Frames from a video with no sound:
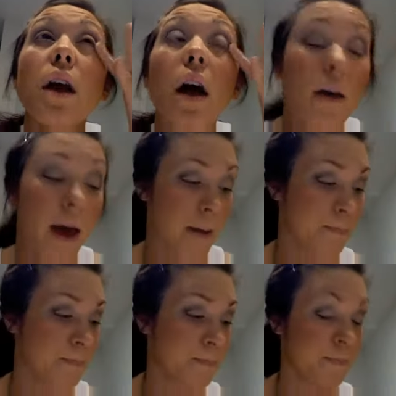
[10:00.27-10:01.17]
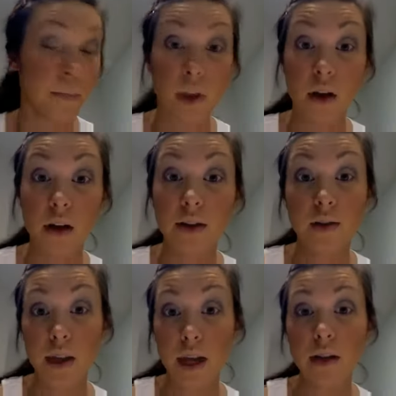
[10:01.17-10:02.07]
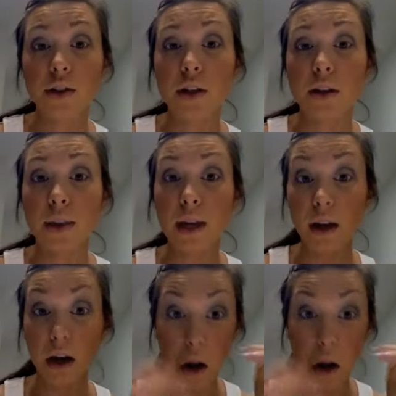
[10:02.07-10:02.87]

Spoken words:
Okay, So then you should be good.